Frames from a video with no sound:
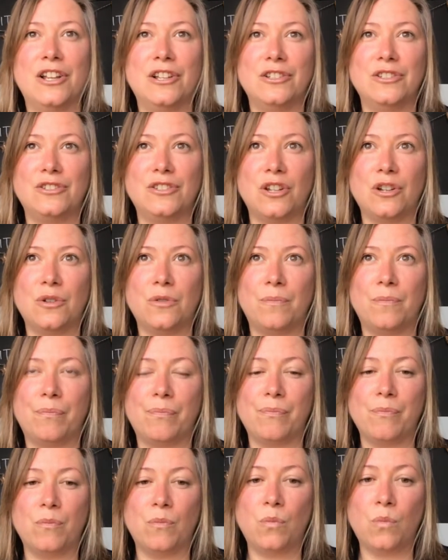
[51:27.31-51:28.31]
So
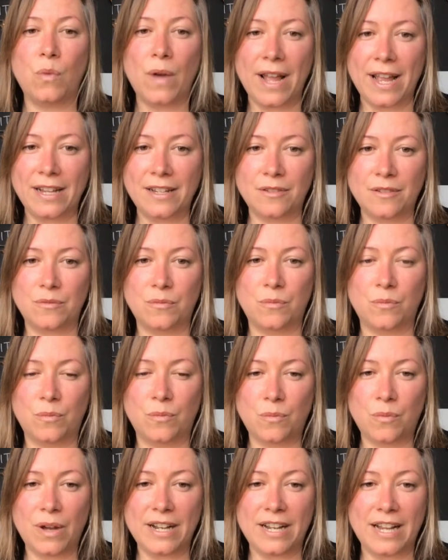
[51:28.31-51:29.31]

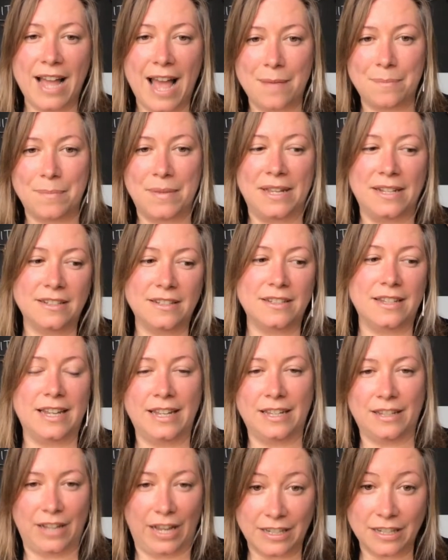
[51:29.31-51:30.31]
what happened
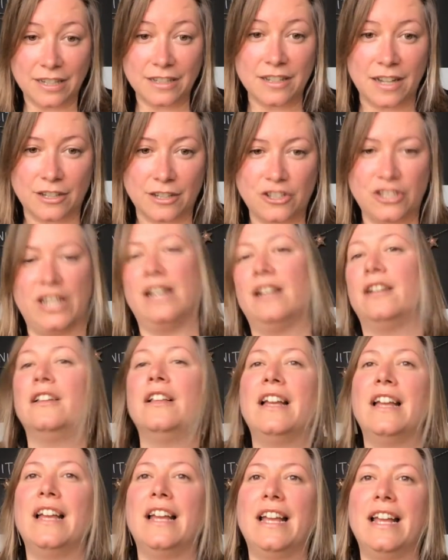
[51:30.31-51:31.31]
in a nutshell
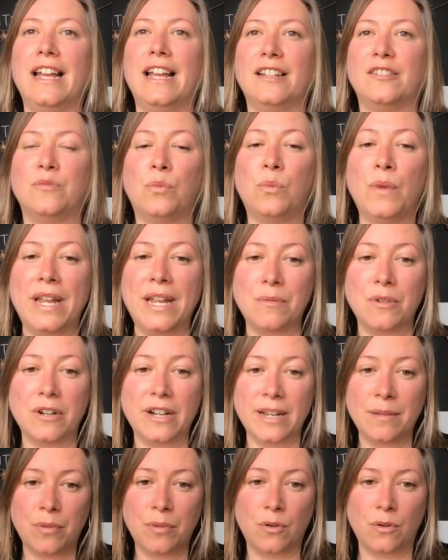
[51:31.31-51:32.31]
is we
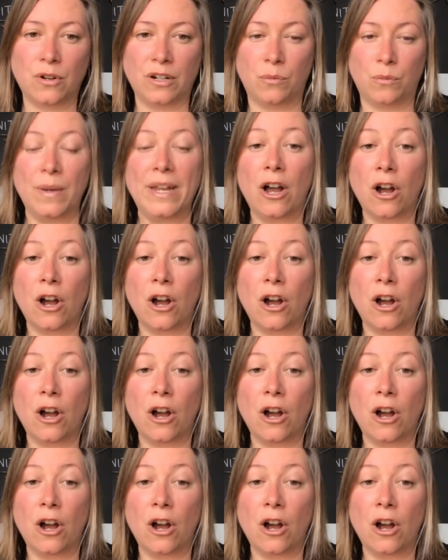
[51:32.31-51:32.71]
import